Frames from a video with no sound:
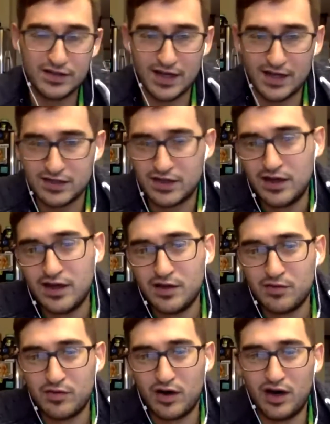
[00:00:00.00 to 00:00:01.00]
ass
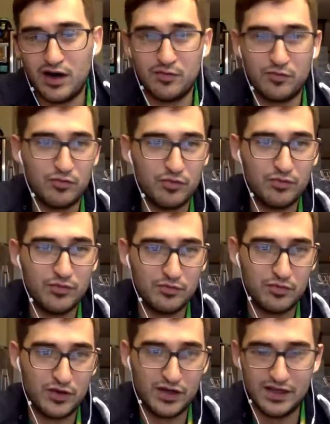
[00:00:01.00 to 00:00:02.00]

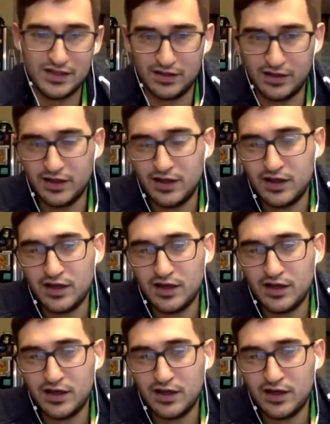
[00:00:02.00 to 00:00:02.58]
pretty easily.